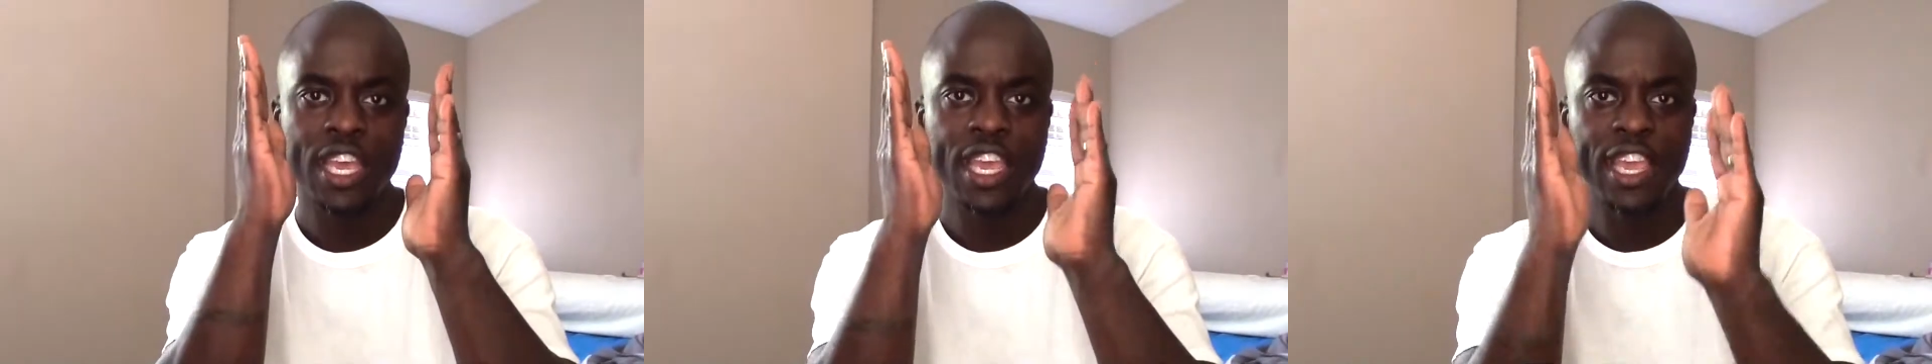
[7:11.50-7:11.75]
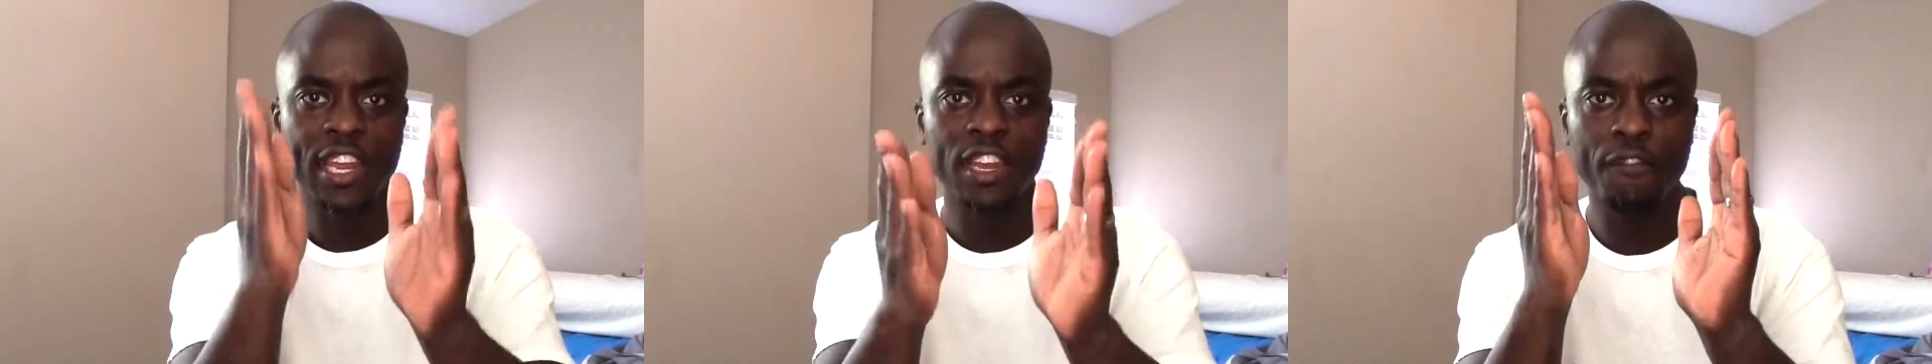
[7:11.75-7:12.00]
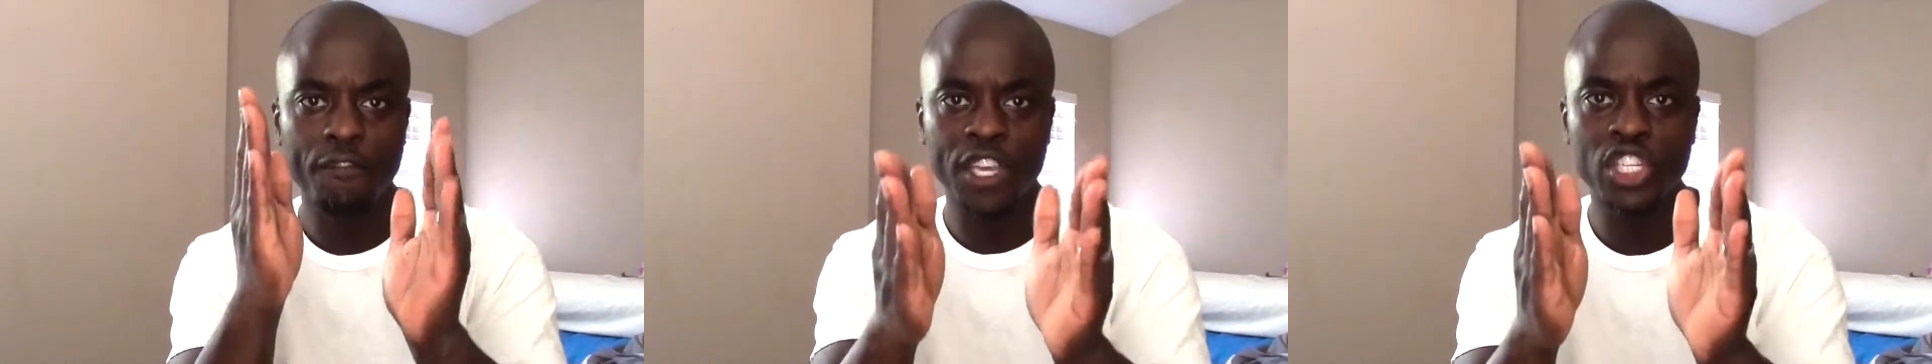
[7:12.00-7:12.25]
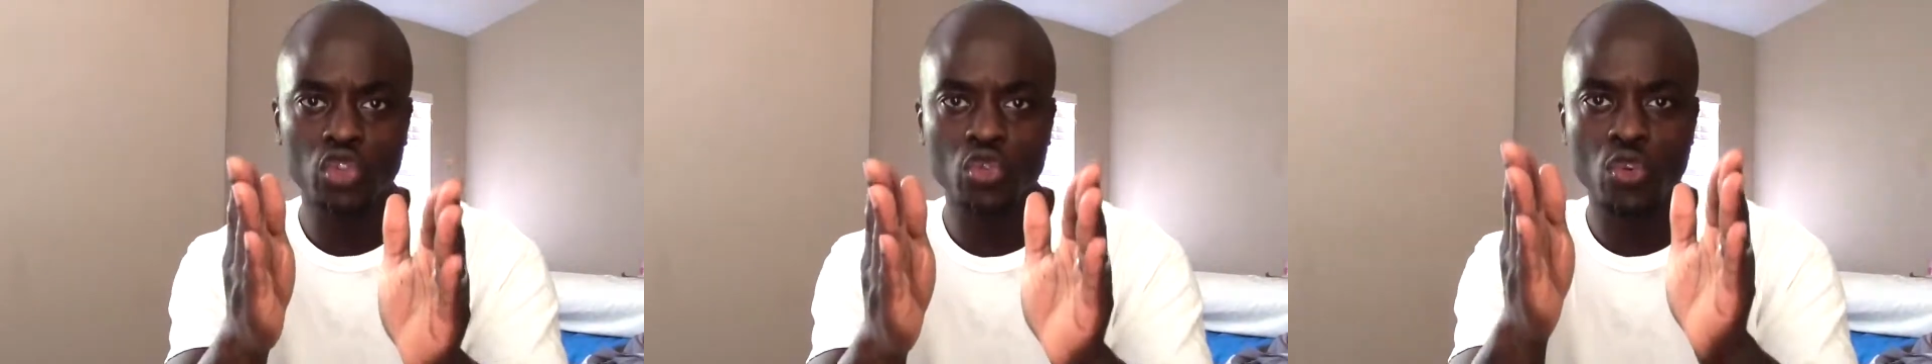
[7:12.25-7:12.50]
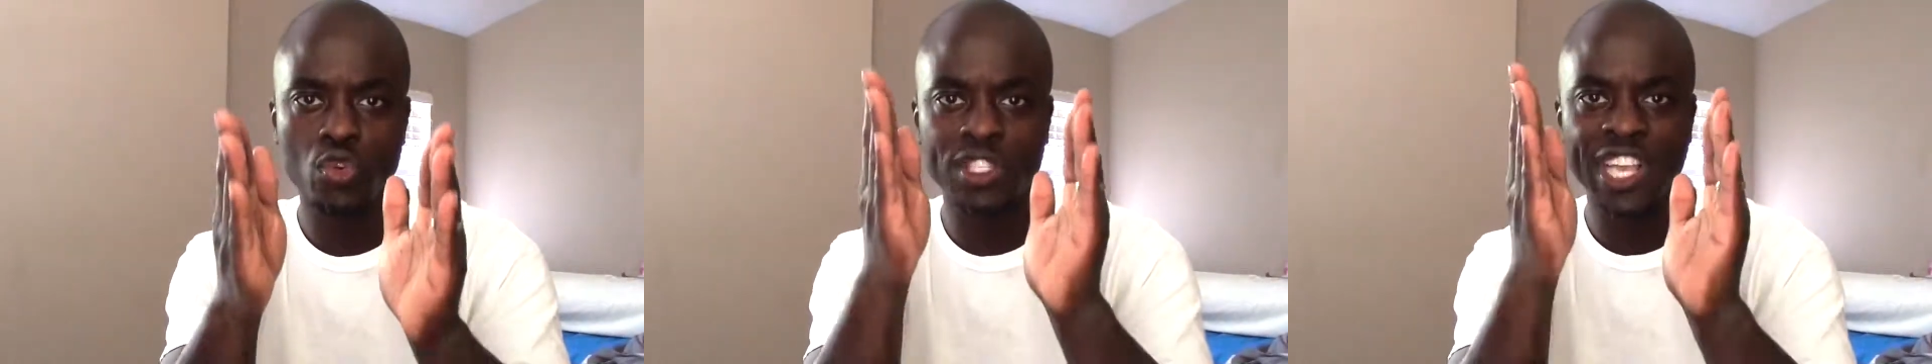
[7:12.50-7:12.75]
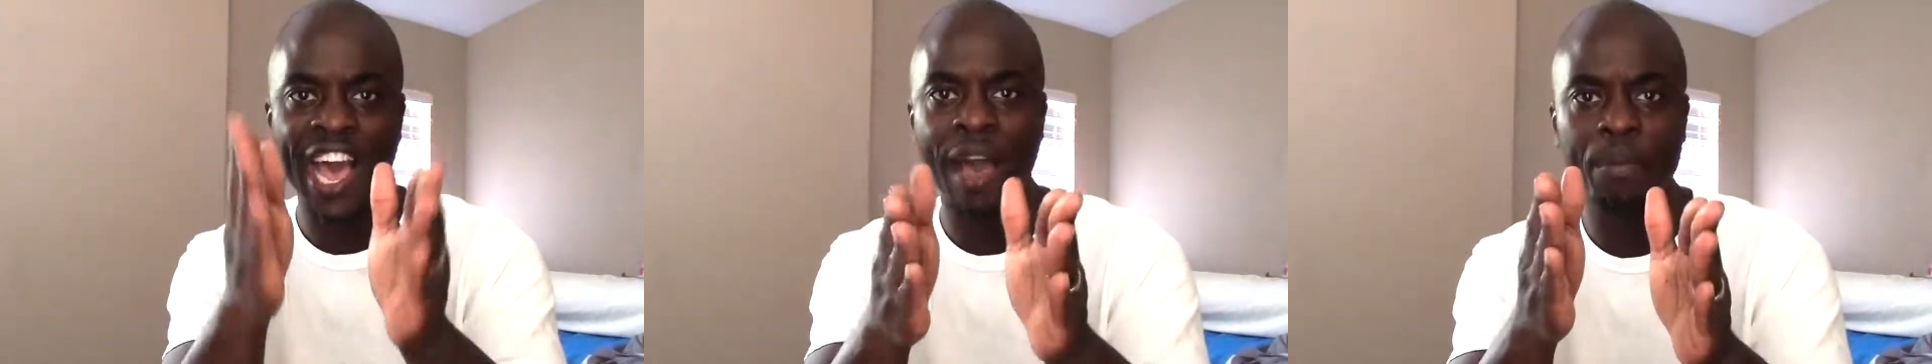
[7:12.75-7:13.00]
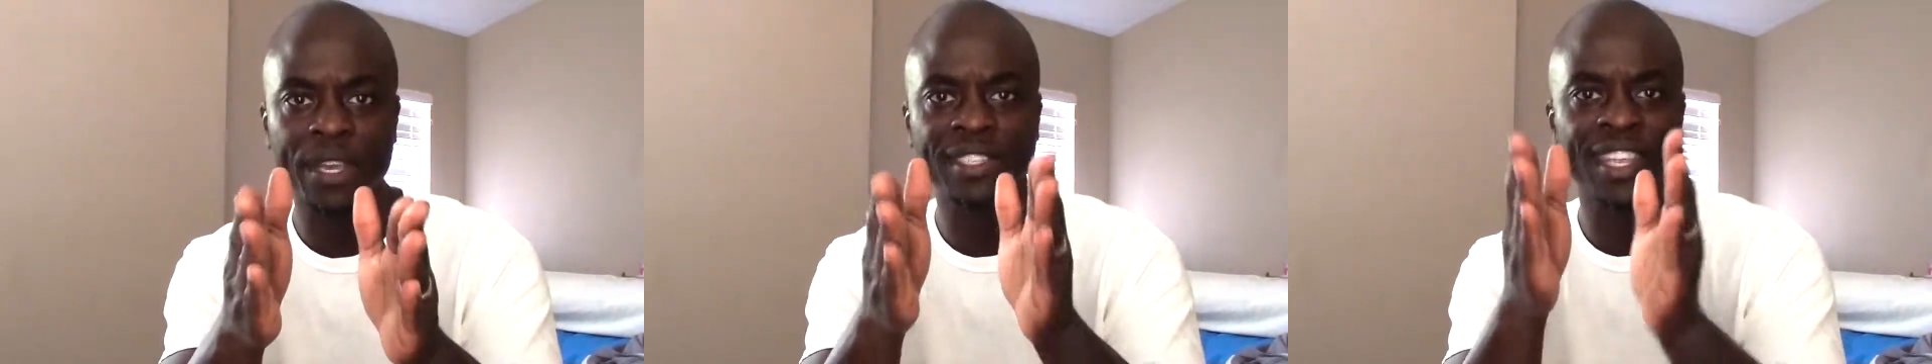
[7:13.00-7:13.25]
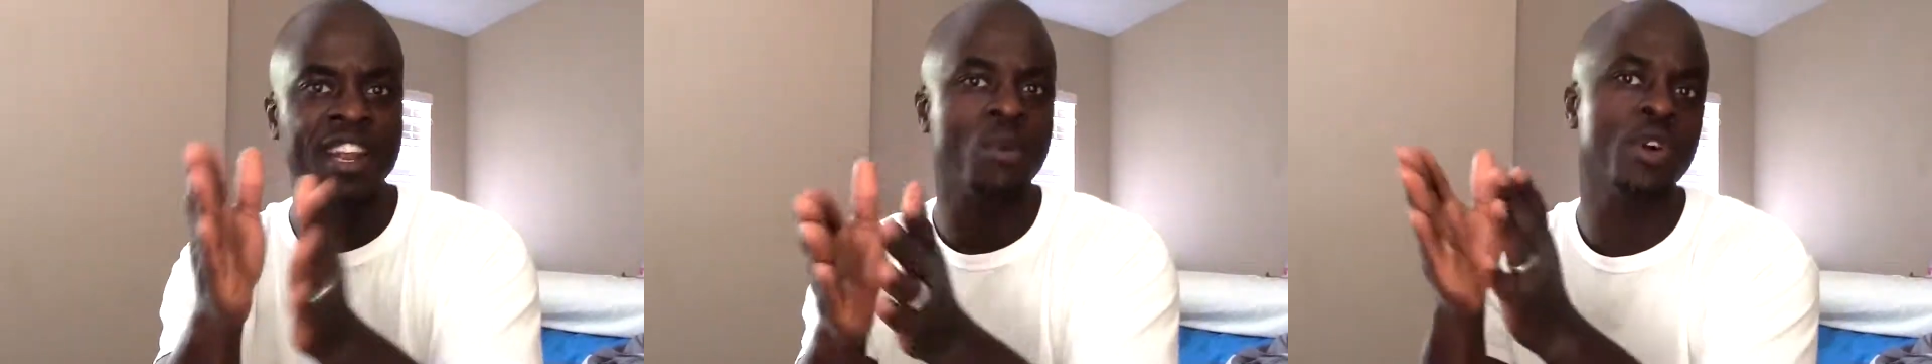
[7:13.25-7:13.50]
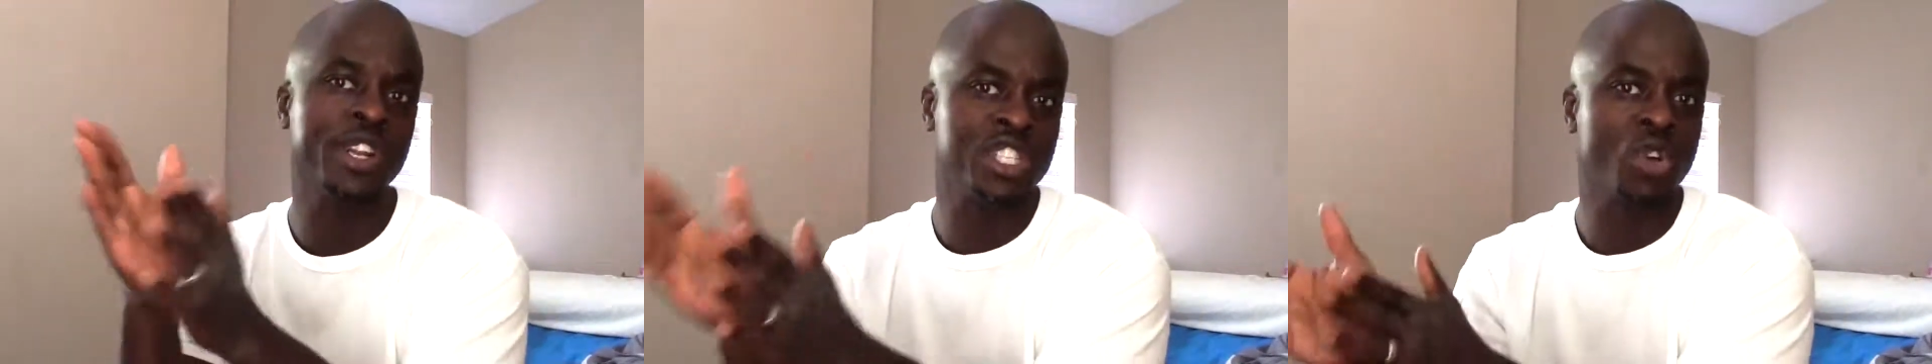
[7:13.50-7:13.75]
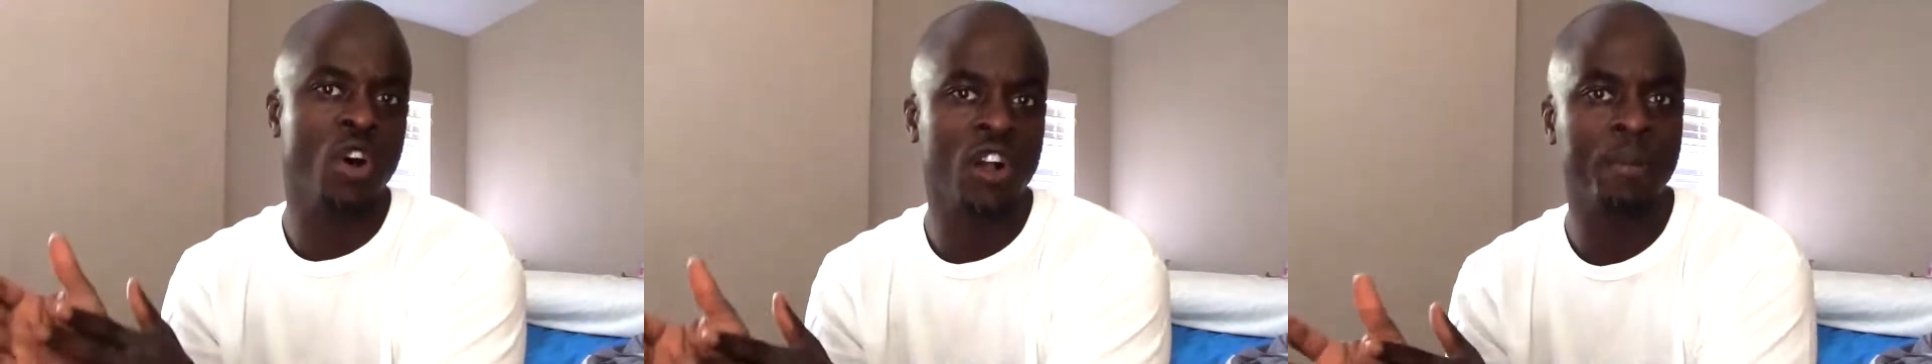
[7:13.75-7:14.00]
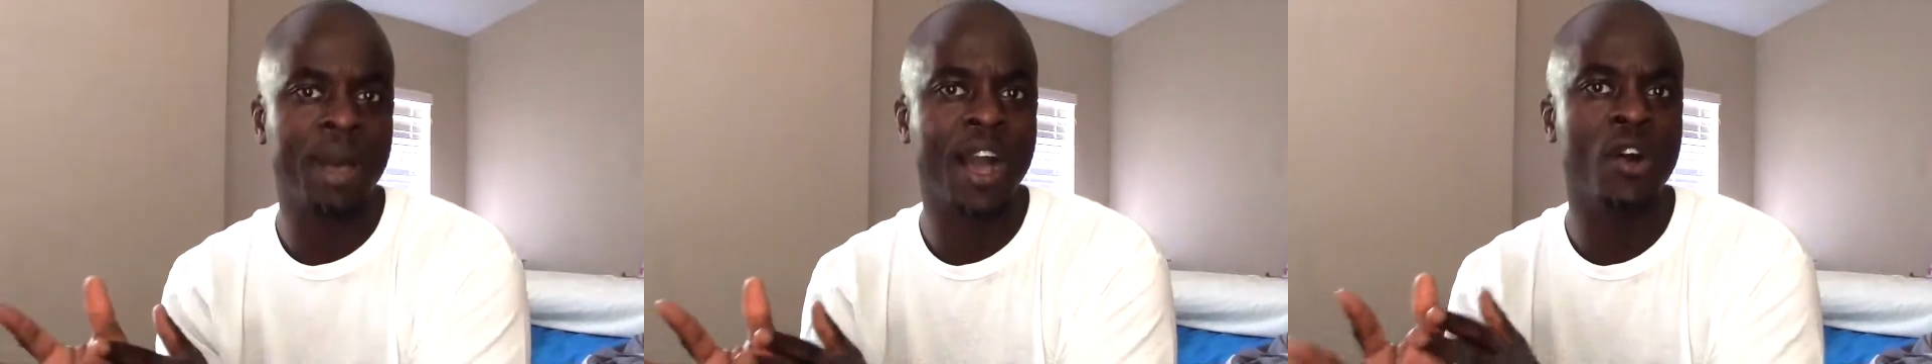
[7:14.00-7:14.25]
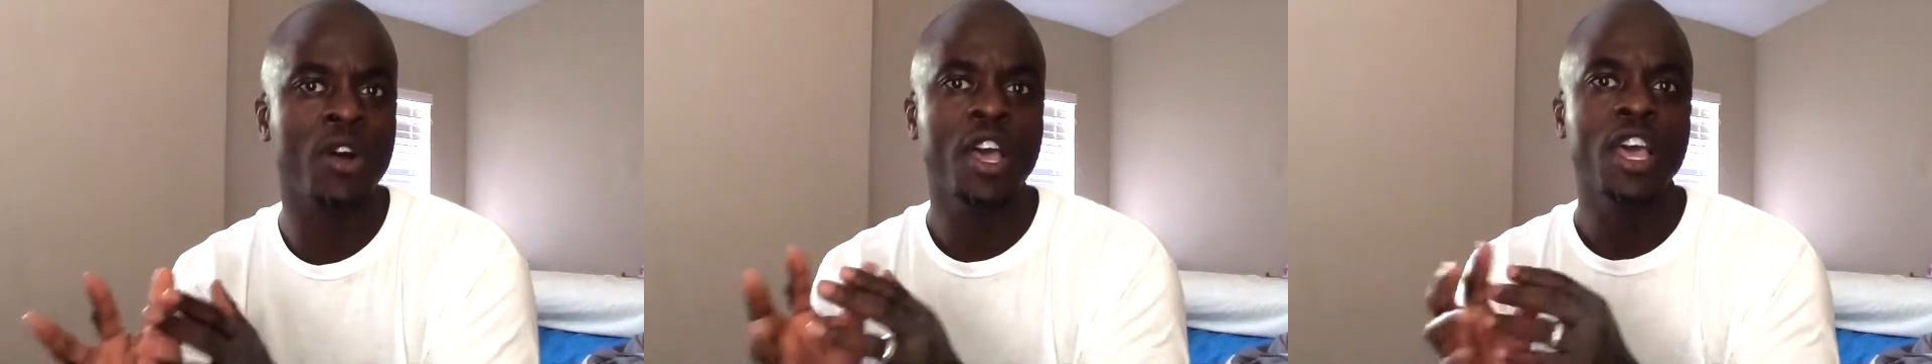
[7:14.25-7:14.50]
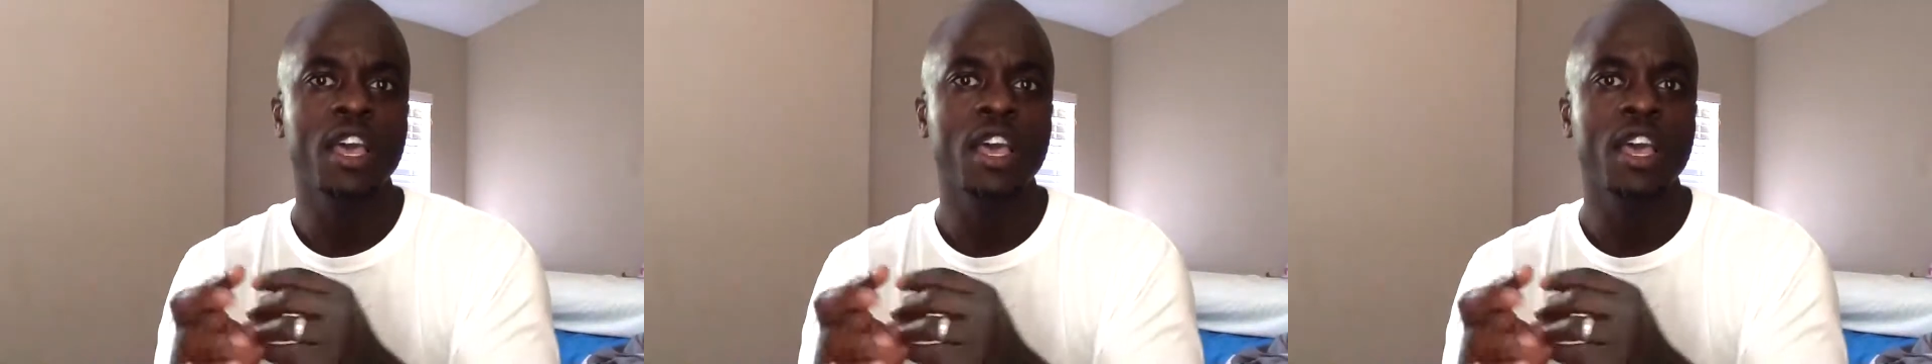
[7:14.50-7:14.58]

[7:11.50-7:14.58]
individual topics that I want to talk about,